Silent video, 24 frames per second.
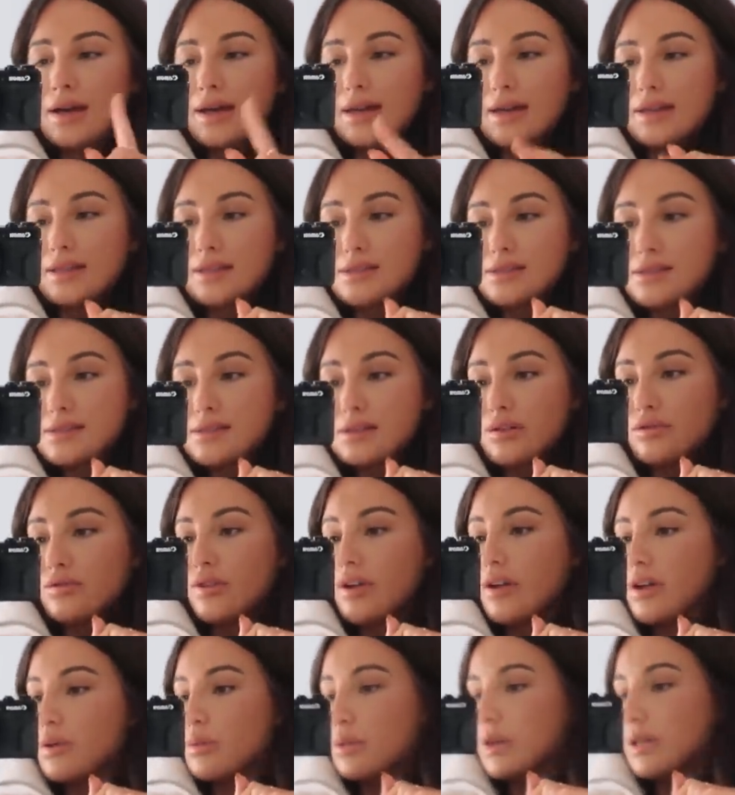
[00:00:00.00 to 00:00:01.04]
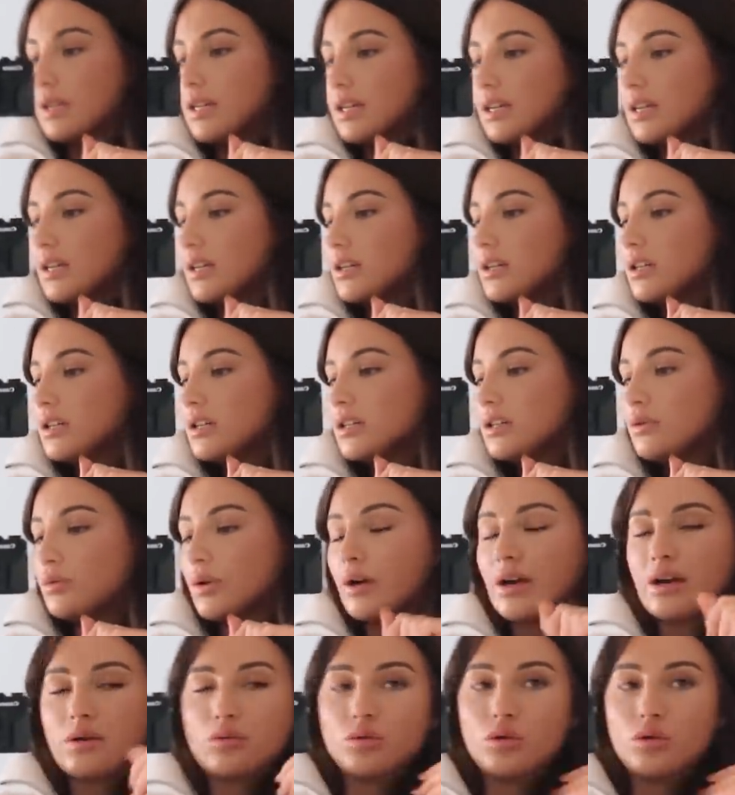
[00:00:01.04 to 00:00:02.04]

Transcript: it's very windy where I